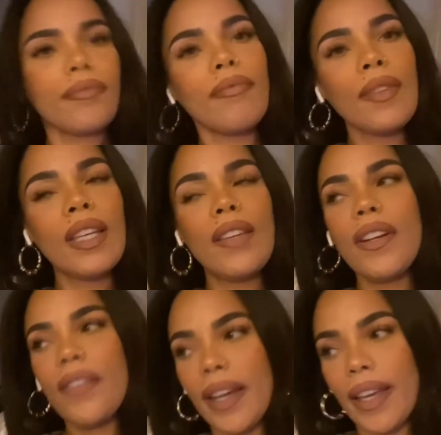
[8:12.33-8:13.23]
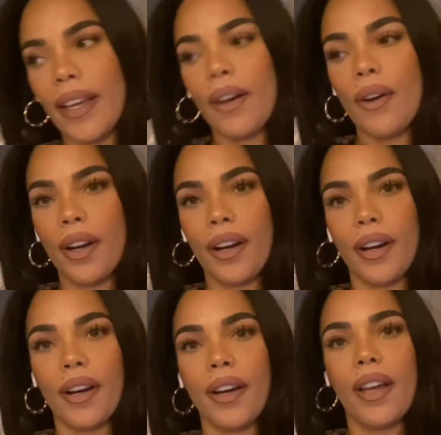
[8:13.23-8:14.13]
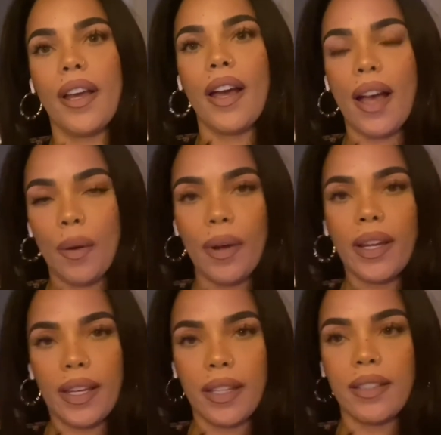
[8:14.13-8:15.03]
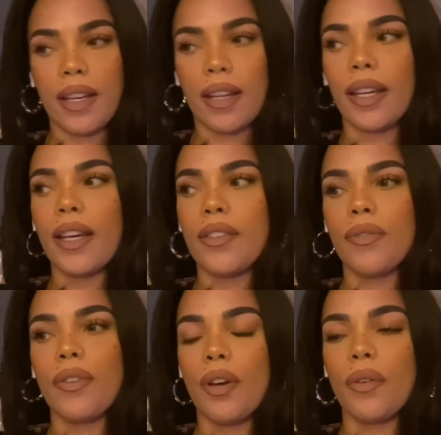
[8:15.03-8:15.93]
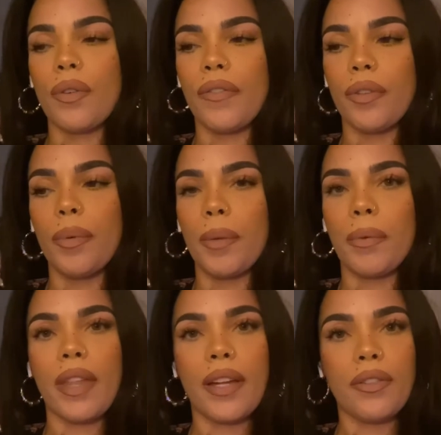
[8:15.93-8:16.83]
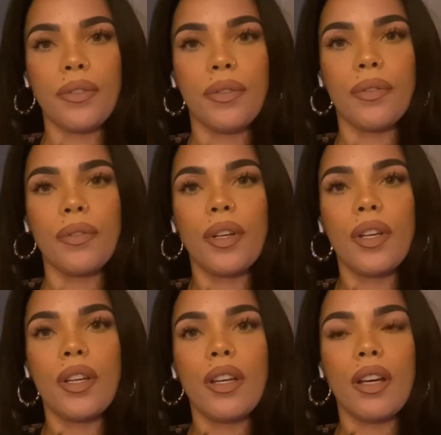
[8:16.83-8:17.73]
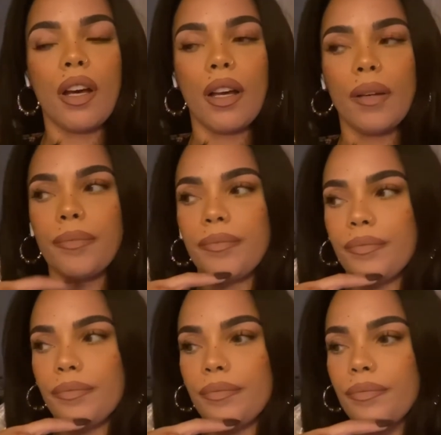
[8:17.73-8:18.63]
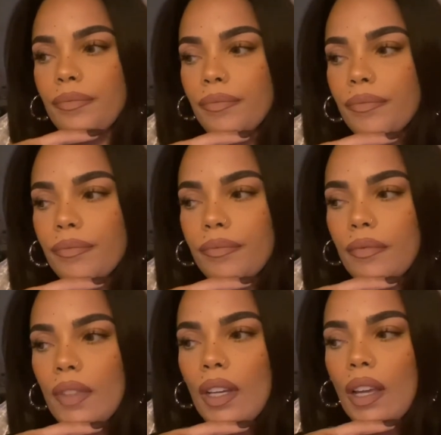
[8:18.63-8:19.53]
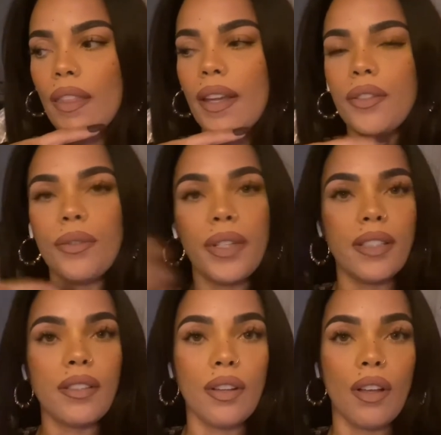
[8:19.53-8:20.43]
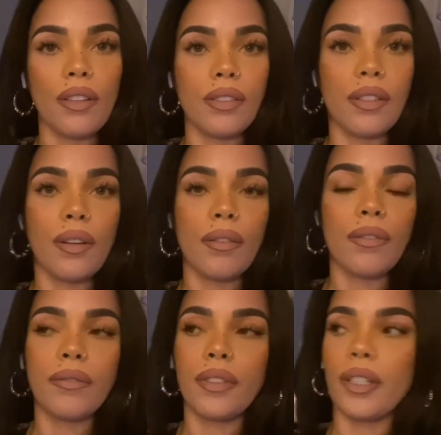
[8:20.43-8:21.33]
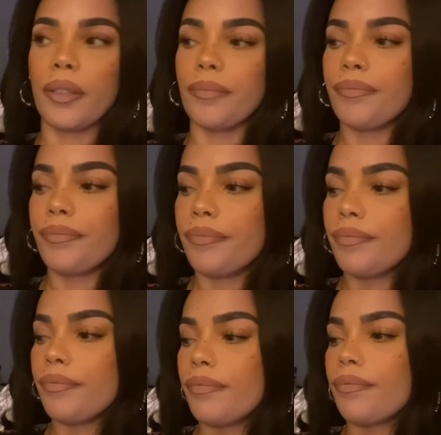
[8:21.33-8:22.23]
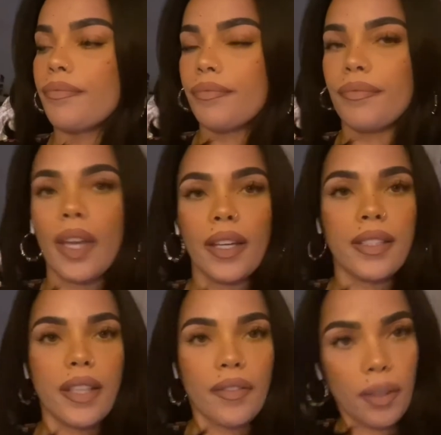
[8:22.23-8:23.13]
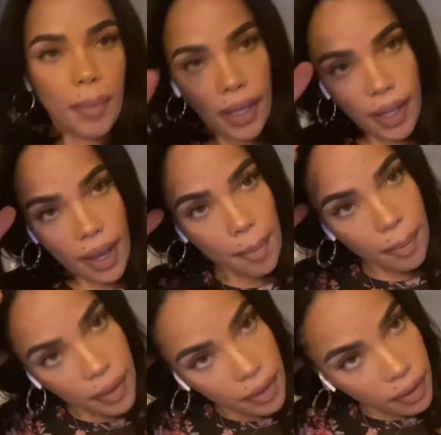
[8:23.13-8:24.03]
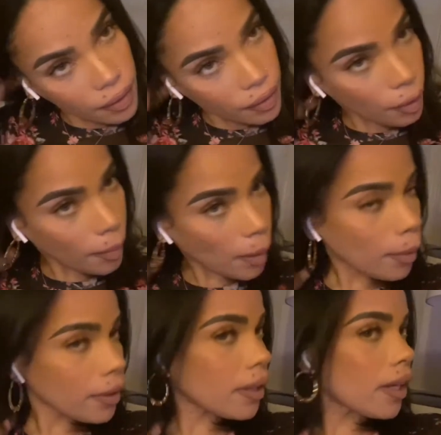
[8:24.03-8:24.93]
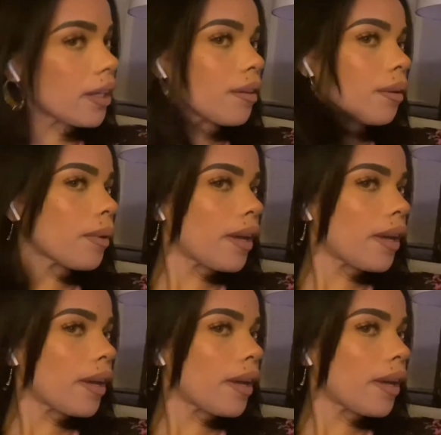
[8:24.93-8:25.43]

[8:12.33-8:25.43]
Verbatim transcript: even if I can't go to her, I want to get it done. Like I do know a few people that do, um, that do installs. So, you know, I could definitely make it happen for my birthday either way.